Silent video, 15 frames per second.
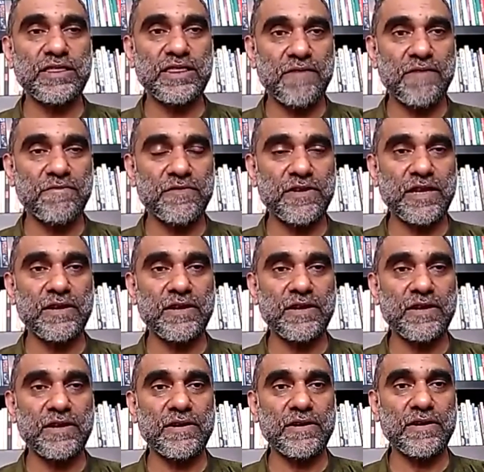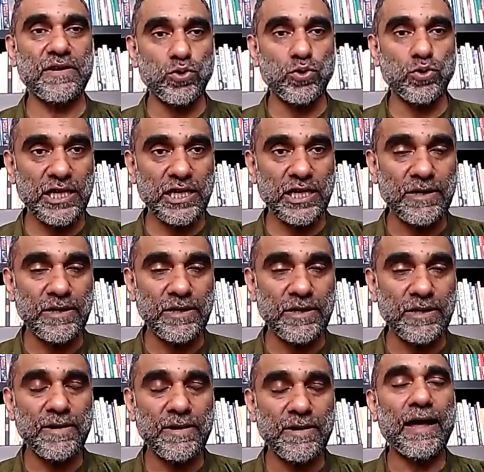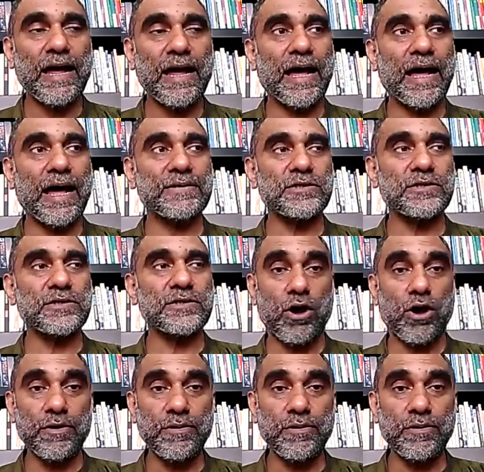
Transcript: theft and looting and so on.